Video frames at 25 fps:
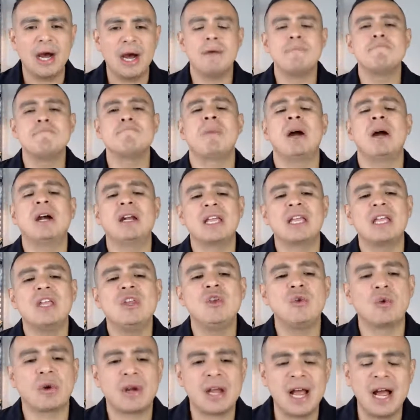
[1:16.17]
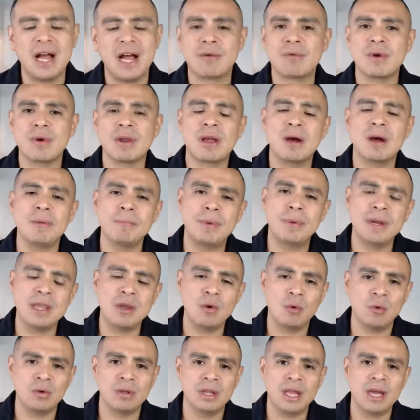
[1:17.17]
market your concrete company
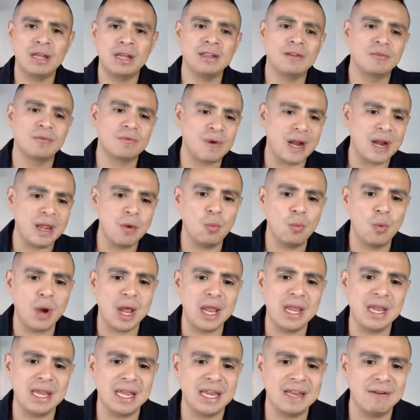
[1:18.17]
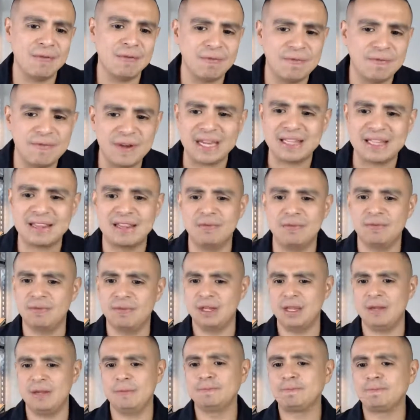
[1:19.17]
online the right way and
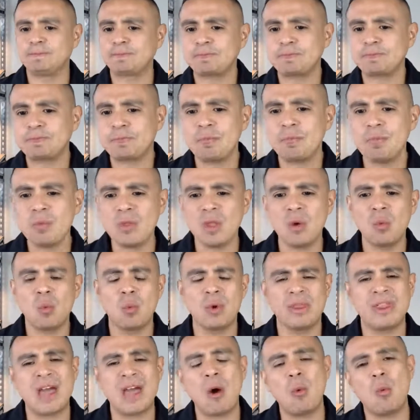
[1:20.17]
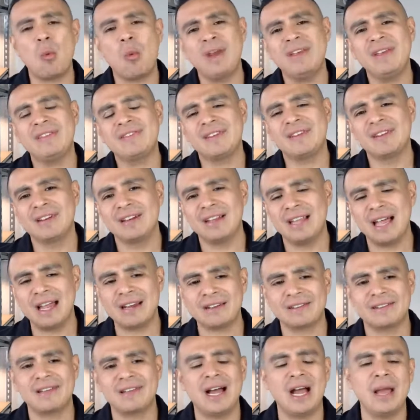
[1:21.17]
effectively, without wasting a lot
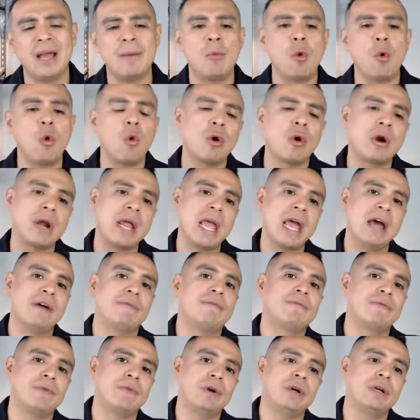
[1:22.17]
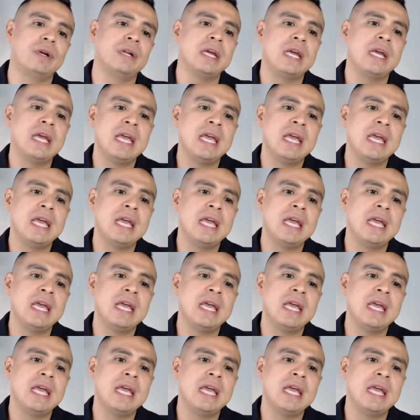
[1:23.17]
of time or effort.